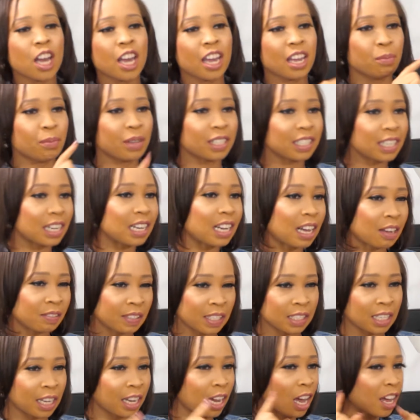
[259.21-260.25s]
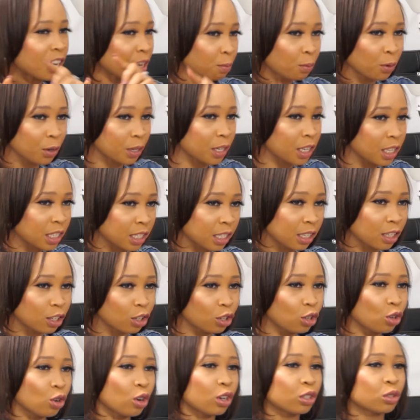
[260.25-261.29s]
Immediately after taking out the ponytail,
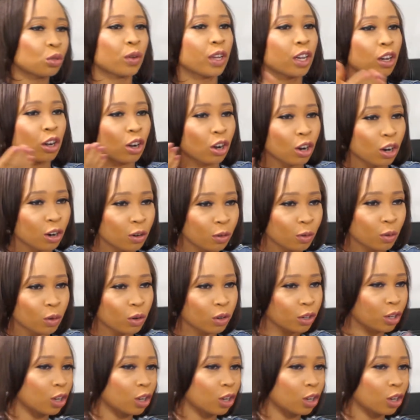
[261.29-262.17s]
you're doing cornrow,